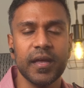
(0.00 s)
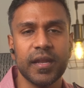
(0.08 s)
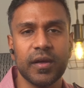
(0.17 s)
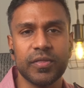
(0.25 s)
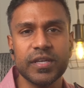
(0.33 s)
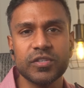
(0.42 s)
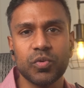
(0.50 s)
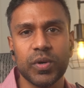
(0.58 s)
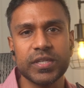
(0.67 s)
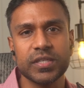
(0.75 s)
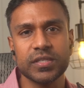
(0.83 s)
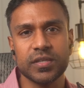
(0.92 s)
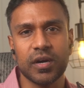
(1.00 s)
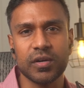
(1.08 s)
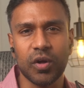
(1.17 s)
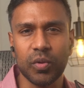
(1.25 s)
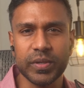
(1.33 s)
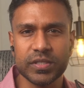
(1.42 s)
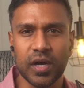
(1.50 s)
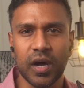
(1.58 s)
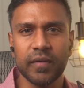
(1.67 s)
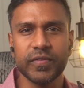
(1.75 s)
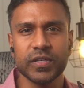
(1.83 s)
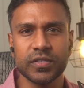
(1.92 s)
Now, these questions aren't always
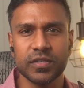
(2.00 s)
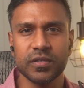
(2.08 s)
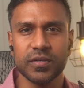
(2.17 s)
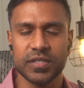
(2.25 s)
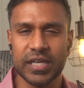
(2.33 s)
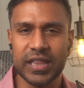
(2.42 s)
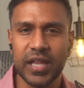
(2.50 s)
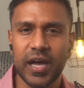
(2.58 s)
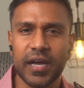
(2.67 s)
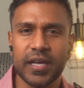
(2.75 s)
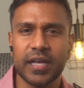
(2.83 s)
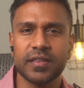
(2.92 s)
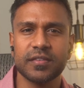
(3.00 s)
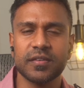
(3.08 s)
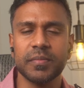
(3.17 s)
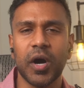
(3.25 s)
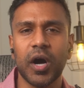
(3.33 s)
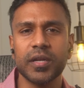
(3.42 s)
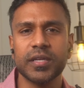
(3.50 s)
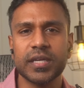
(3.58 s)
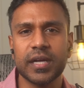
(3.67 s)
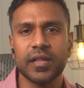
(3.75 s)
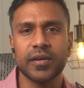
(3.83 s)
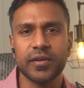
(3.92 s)
obvious to you as they lie at some
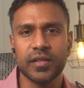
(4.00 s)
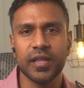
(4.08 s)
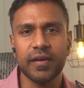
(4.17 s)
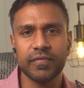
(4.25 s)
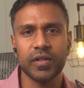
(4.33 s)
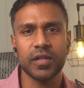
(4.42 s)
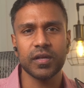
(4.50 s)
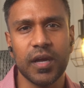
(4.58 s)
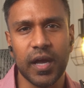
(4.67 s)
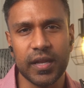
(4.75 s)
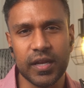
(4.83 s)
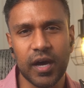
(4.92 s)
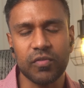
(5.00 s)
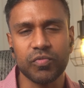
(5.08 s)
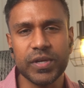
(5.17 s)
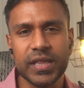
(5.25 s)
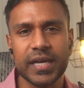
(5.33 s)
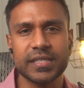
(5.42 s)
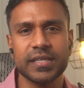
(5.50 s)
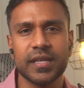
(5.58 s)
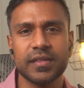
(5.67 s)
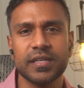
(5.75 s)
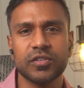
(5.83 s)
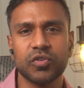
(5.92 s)
undeclared level. And not realizing that
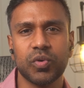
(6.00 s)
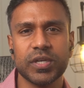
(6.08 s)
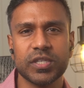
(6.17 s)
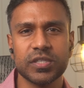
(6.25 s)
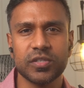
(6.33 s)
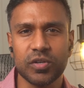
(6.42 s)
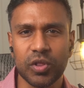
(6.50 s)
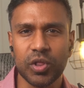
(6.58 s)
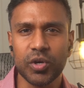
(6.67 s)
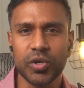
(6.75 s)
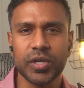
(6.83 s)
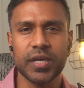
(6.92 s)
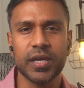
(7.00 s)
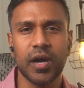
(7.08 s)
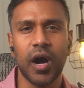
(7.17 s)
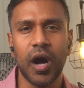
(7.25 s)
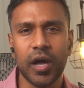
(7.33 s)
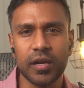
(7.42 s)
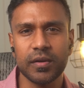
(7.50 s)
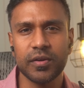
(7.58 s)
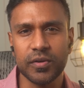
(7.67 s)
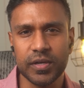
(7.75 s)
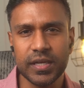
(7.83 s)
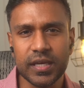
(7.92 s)
these questions are lurking
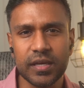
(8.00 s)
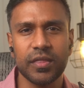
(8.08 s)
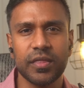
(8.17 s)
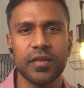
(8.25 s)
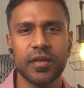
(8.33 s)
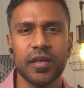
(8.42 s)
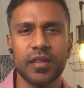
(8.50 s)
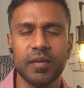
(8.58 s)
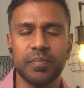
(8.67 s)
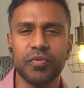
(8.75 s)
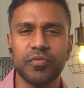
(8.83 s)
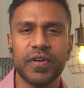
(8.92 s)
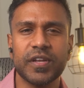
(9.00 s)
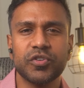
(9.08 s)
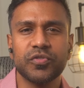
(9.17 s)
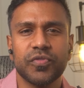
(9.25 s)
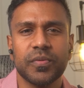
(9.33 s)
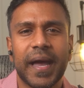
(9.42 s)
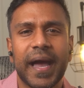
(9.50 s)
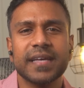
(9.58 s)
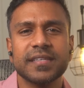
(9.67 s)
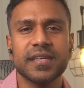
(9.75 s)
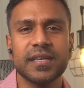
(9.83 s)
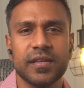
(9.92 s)
underneath, they prevent you from
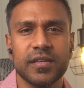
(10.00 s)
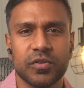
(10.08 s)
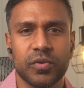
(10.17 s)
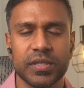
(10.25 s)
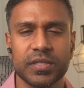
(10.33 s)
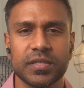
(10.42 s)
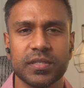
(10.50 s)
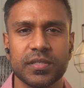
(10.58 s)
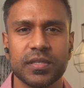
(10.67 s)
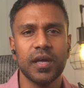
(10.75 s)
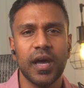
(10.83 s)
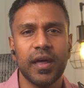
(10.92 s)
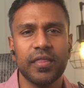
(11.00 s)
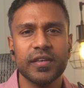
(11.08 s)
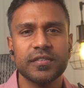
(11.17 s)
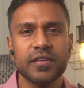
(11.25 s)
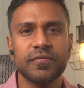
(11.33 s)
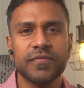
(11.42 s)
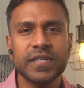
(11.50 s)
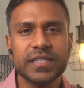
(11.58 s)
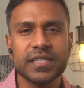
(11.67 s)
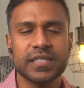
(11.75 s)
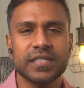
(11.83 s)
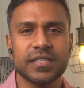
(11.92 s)
asking these questions. And this
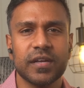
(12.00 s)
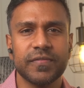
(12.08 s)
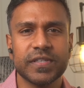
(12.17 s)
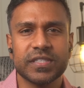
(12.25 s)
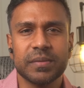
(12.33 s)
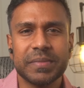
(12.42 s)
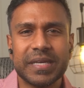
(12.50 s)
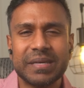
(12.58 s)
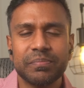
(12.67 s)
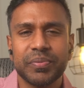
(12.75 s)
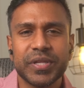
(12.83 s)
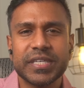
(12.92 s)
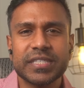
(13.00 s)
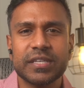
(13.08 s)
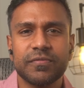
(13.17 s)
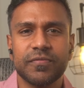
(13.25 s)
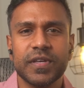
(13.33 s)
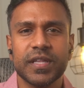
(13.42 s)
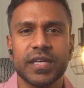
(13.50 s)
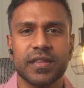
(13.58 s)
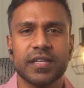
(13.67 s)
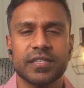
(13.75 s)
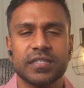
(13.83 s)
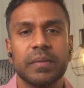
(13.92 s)
evinces itself as some implicit feeling
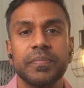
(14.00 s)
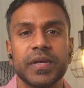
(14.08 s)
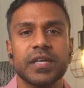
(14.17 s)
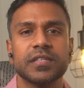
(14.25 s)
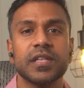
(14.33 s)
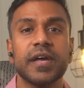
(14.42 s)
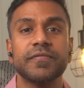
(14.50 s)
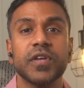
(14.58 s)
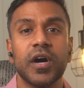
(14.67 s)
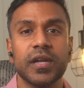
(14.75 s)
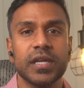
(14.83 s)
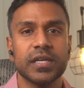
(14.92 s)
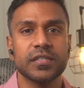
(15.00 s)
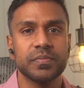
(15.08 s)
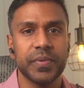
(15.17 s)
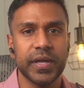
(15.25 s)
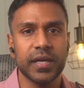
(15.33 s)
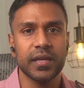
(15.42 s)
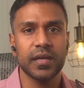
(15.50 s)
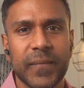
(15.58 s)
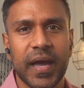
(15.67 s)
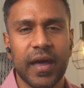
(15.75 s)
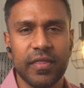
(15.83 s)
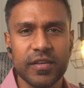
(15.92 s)
that something is left unexplained.
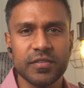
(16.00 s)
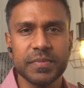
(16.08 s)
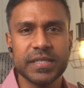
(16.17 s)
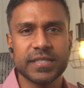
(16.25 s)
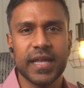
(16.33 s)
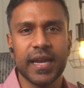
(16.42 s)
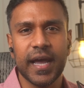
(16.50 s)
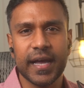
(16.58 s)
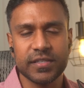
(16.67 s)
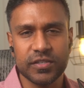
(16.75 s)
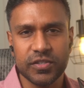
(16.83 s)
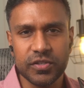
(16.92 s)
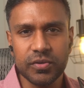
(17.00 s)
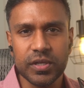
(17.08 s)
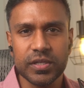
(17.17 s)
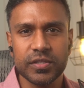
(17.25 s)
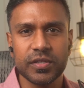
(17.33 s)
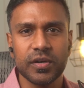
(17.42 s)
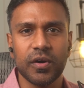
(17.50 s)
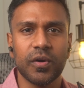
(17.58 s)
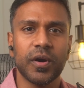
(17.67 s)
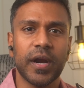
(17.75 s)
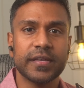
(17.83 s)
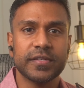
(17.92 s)
And this means that as a student
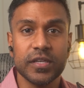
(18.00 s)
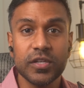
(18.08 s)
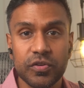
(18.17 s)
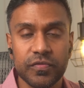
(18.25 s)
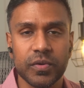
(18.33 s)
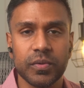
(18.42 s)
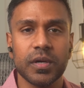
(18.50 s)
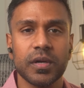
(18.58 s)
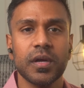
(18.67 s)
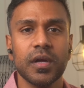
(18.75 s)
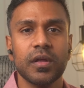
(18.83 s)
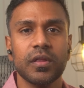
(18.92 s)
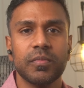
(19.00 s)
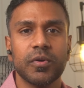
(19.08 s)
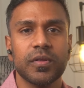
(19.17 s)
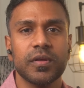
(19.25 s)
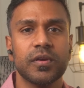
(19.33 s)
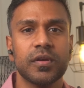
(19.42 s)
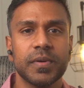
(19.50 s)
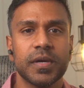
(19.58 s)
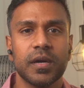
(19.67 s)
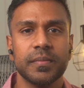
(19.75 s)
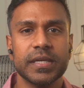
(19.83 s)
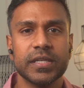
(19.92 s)
or as an interviewer, the more that you can
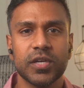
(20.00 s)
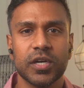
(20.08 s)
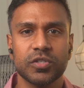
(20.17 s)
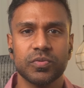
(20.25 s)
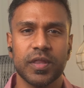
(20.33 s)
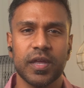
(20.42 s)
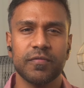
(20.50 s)
become in touch with that